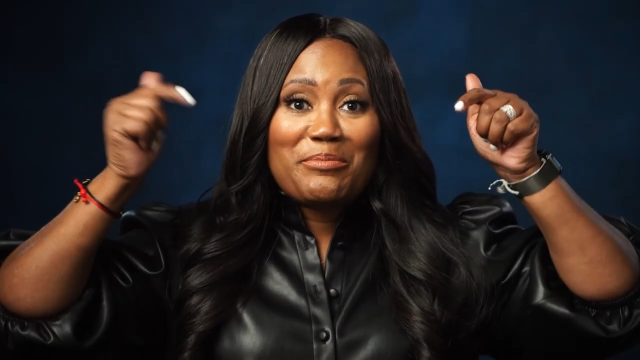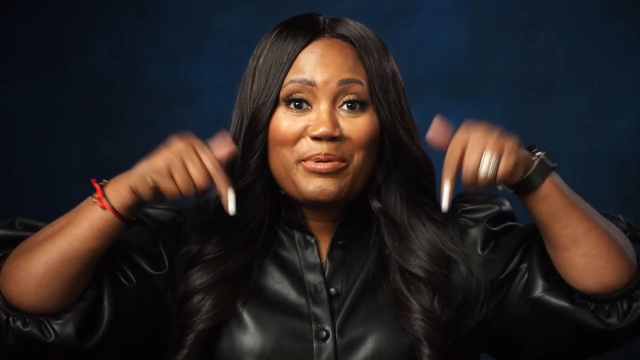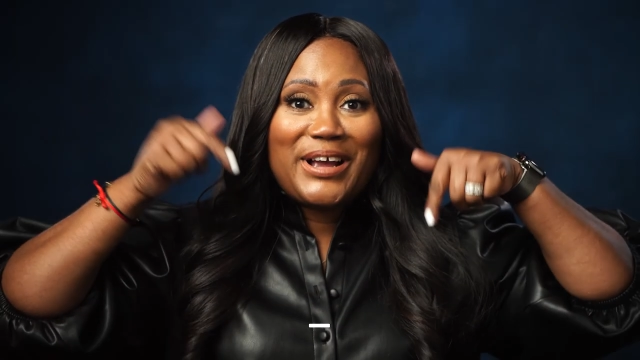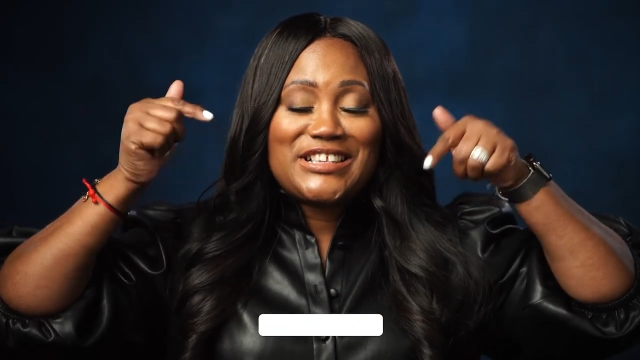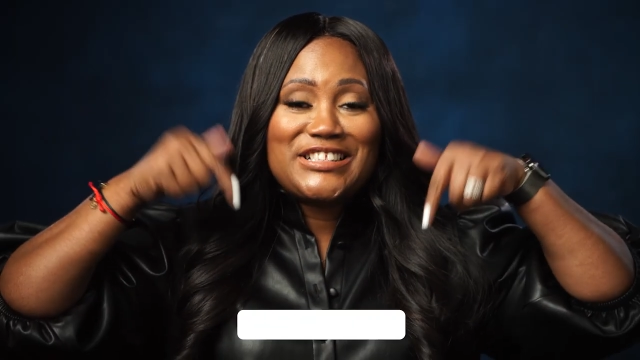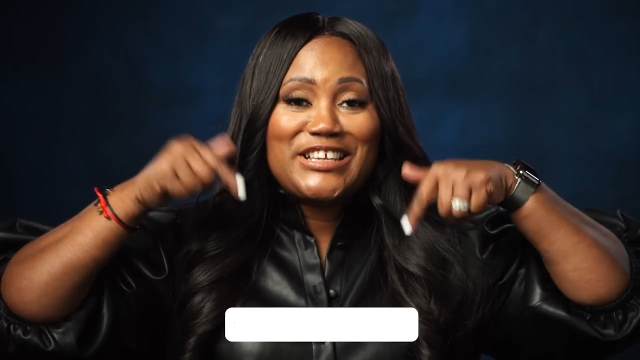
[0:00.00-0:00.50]

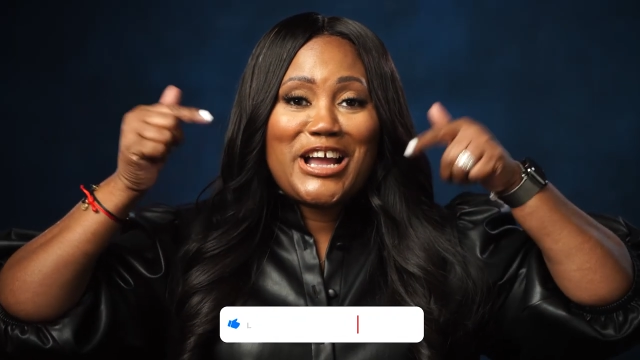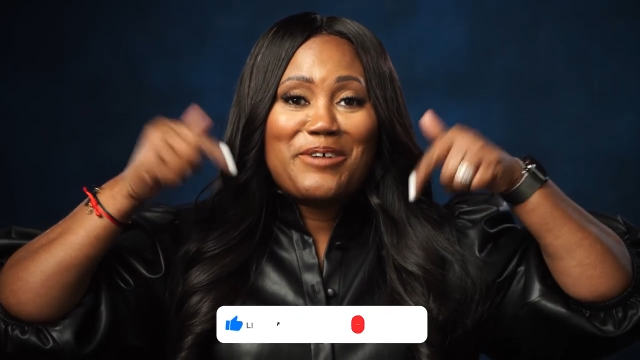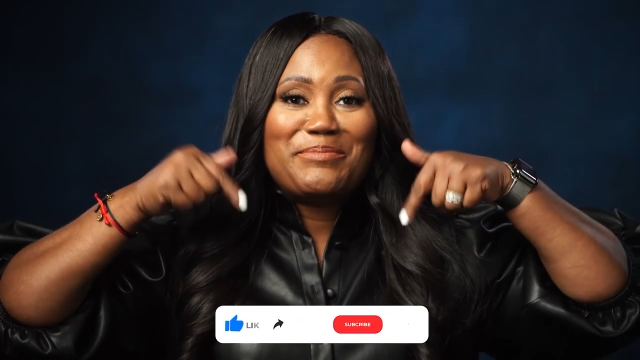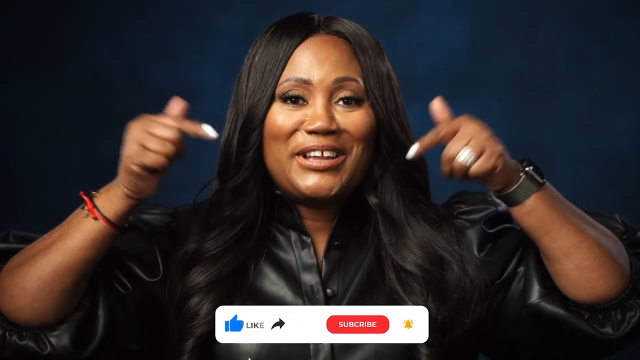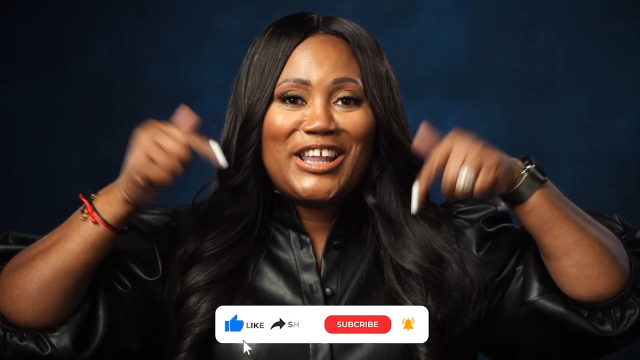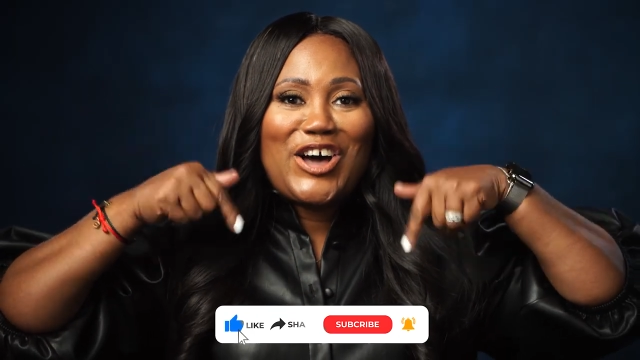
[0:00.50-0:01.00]
Press
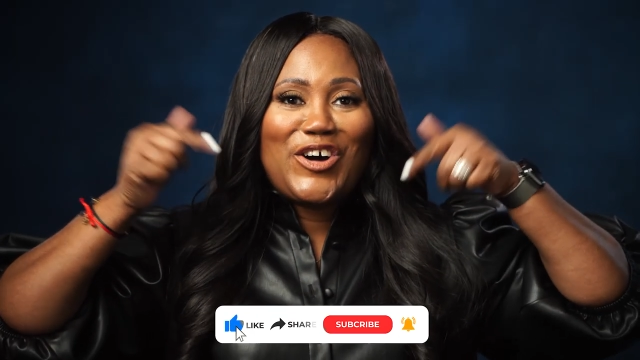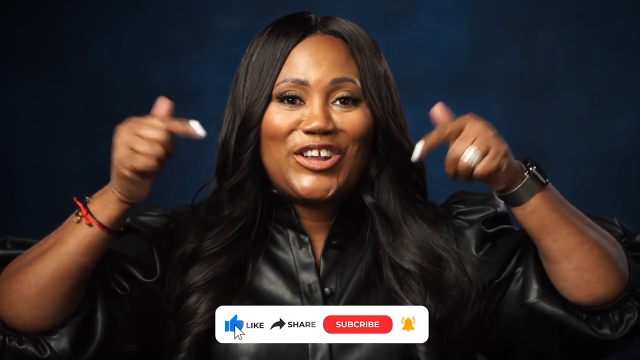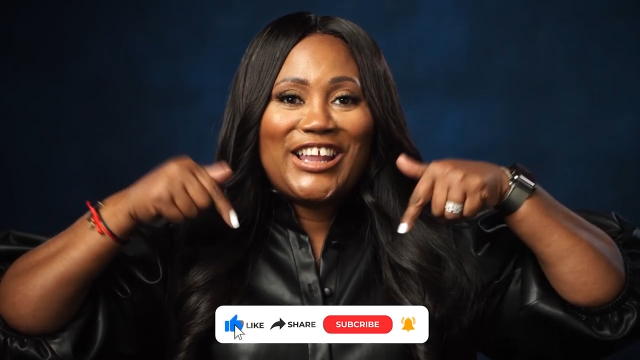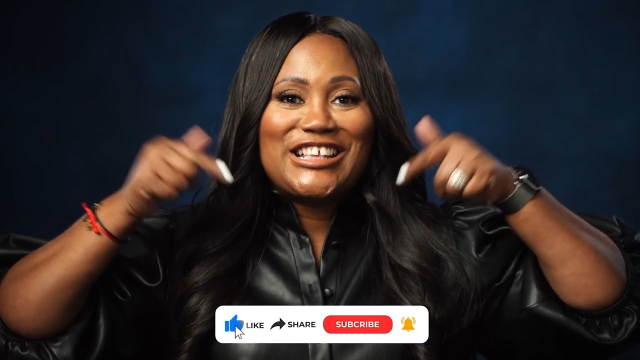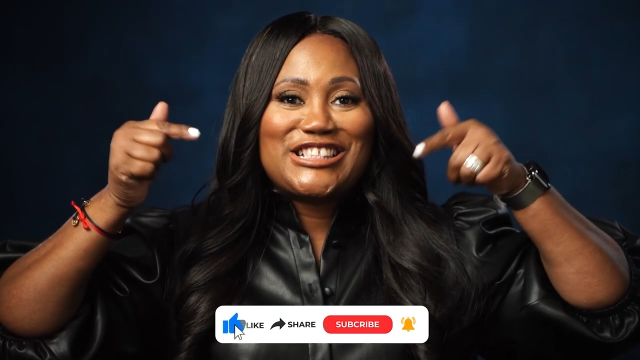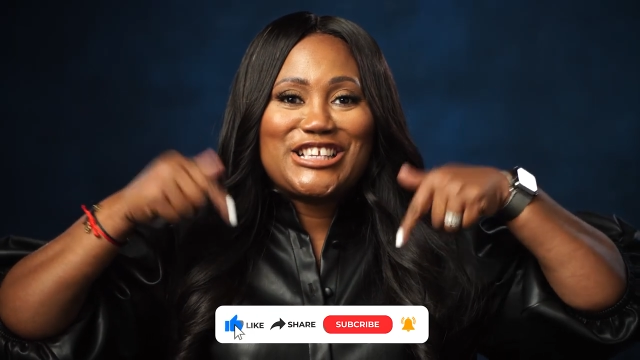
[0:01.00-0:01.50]
down below.
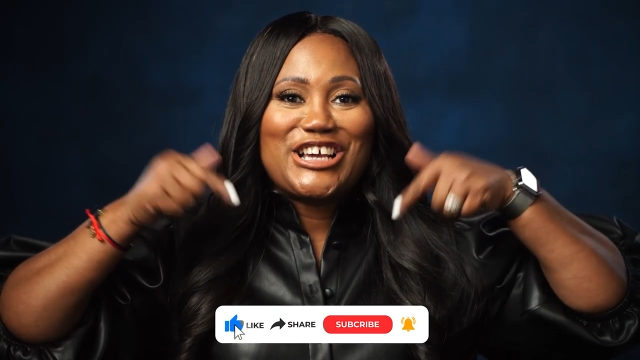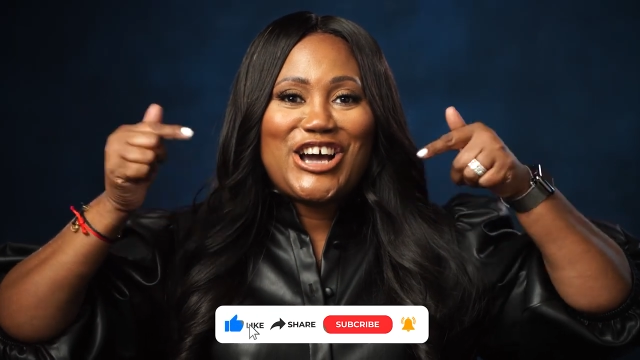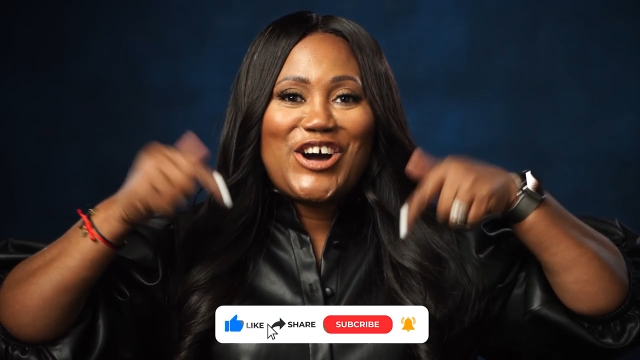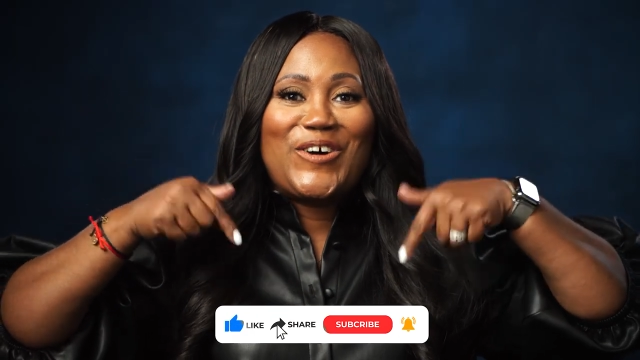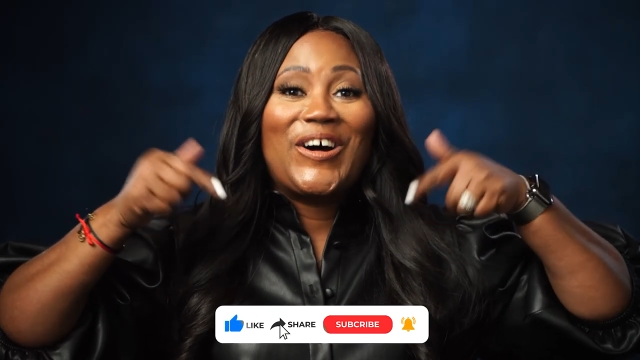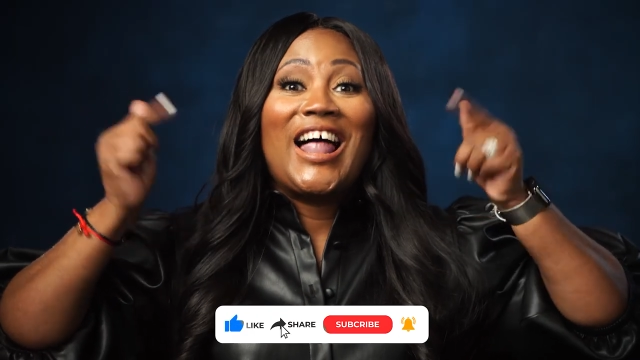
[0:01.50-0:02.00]
Let's
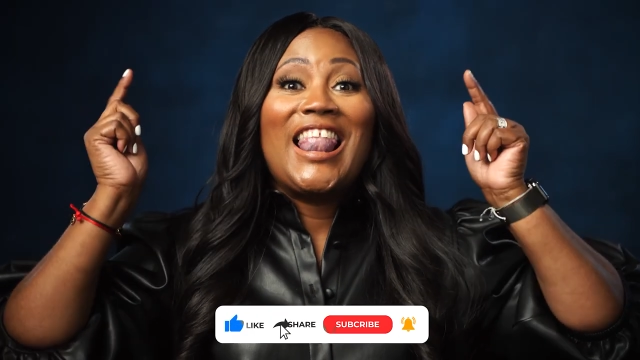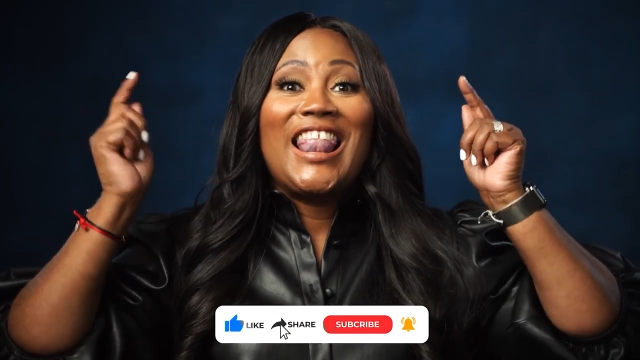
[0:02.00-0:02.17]
go.